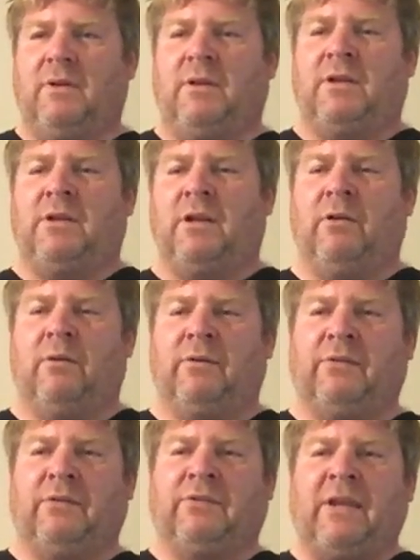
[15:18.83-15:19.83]
You know,
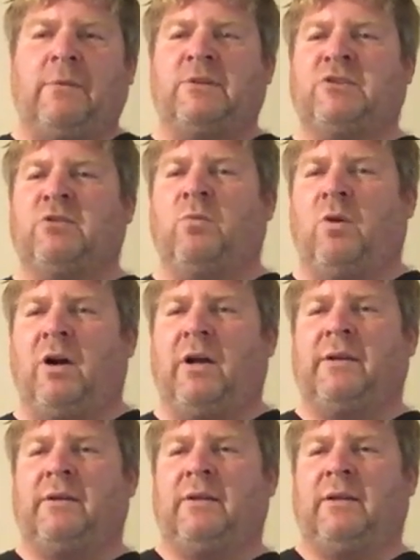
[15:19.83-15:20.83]
say what you
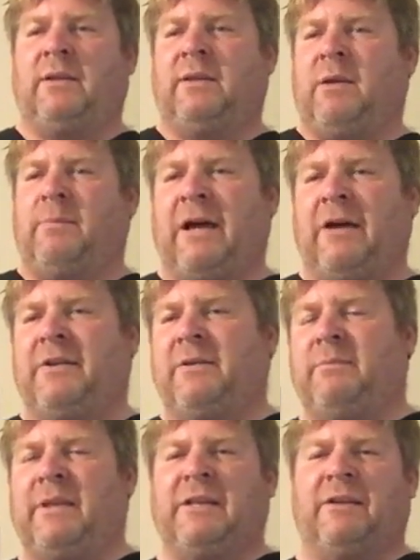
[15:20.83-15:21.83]
want about
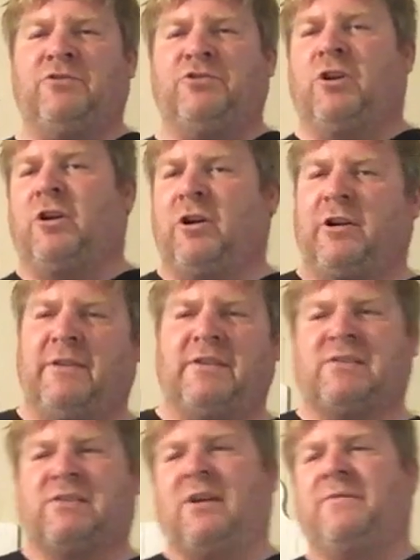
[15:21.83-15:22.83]
him being a jerk and the
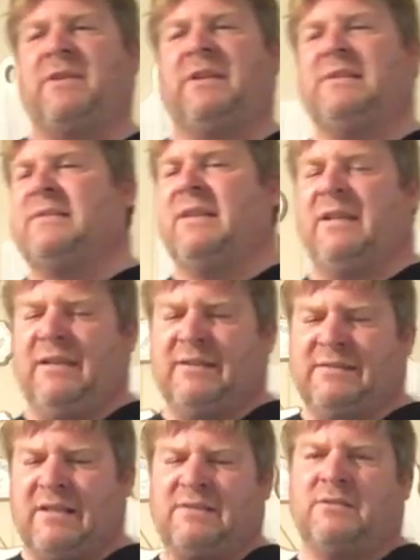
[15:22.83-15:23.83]
stuff that he
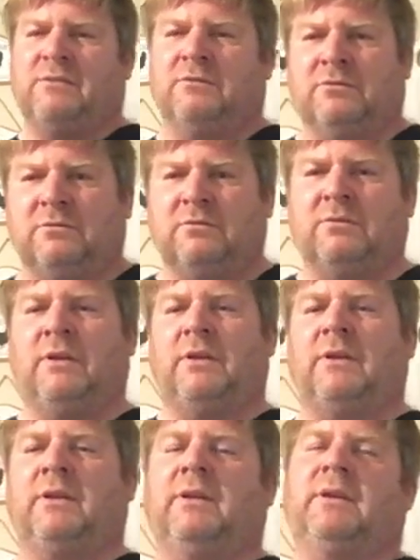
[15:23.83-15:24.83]
says. That's cool.
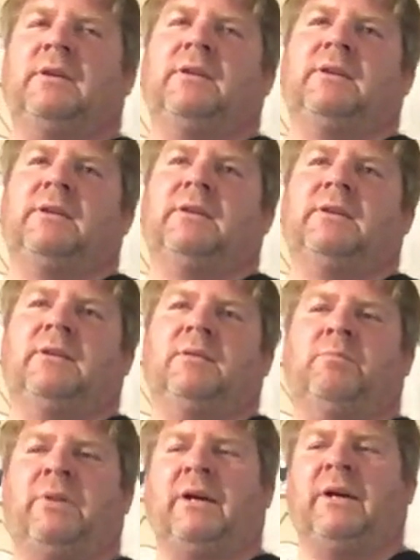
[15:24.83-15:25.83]

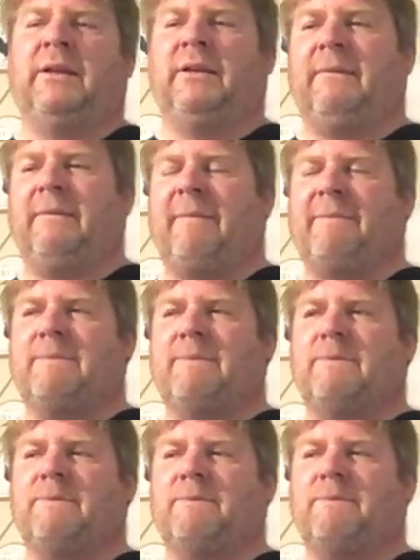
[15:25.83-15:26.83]
But
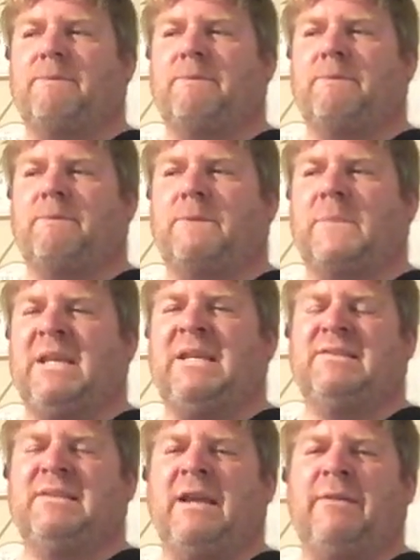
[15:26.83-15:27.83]

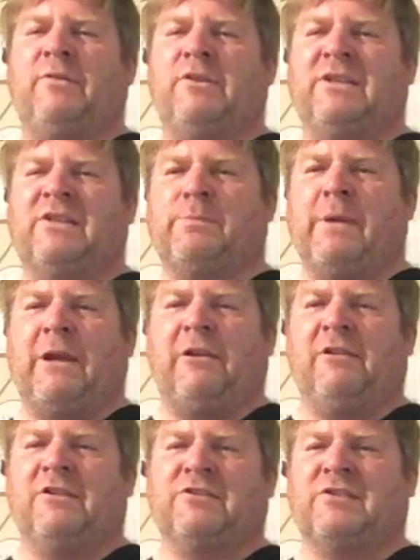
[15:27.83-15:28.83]
he's never
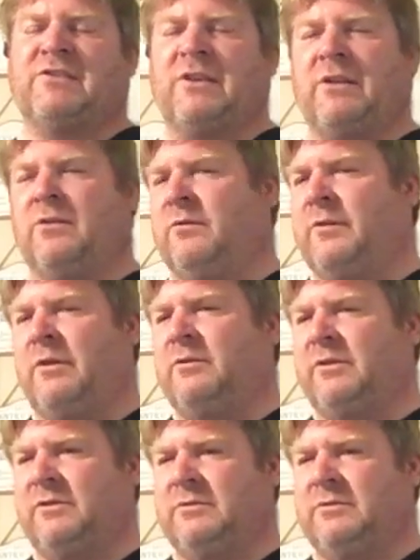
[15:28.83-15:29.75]
disparaged a single voter.